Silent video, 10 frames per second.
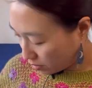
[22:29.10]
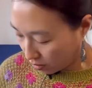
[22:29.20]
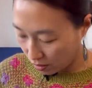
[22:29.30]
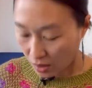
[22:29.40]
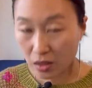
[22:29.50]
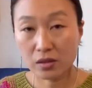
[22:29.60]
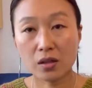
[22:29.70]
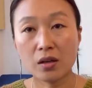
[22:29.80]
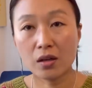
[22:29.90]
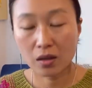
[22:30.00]
there's
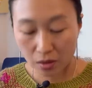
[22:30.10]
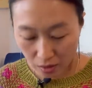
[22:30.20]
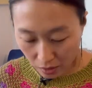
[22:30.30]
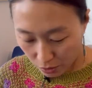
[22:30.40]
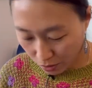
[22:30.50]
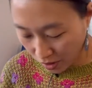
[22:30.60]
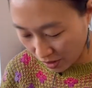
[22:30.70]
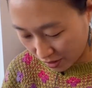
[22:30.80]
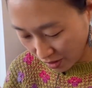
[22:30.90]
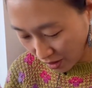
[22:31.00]
a little
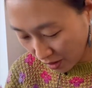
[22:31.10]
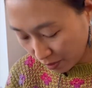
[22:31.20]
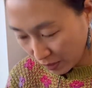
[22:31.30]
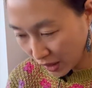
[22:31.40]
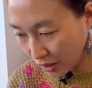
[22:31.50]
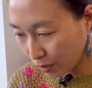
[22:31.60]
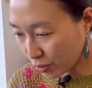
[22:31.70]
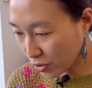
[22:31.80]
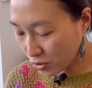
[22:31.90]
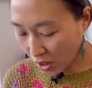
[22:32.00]
mini
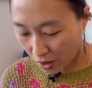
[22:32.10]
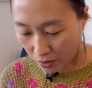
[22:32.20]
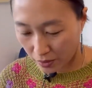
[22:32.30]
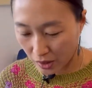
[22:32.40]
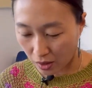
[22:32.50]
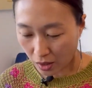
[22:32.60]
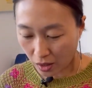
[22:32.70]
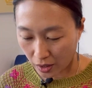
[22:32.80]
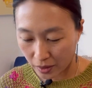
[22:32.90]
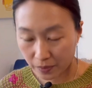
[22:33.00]
project going
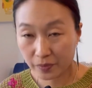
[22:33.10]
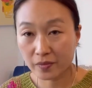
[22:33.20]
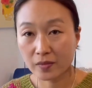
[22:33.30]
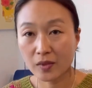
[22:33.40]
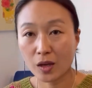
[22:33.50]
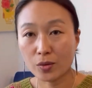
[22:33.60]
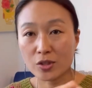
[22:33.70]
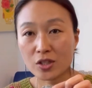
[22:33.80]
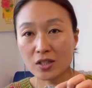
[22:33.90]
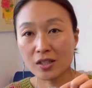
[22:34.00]
on,
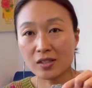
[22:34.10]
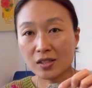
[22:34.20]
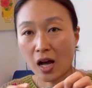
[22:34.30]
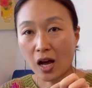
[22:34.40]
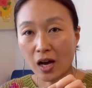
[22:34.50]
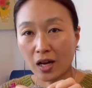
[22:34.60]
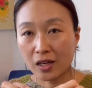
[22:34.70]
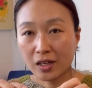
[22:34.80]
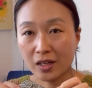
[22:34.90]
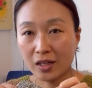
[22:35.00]
which is a
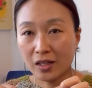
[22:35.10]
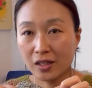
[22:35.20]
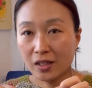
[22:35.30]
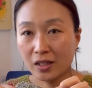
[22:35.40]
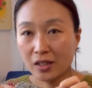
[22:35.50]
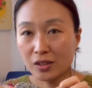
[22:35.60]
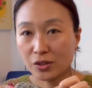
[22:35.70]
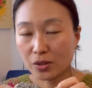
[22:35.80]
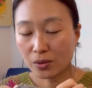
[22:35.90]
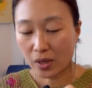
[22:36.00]
sock.
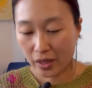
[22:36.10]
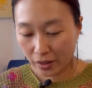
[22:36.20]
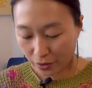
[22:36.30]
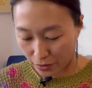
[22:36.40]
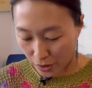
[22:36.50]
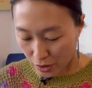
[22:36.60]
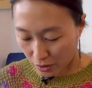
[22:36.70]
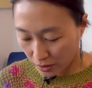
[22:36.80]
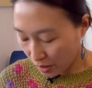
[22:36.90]
So I originally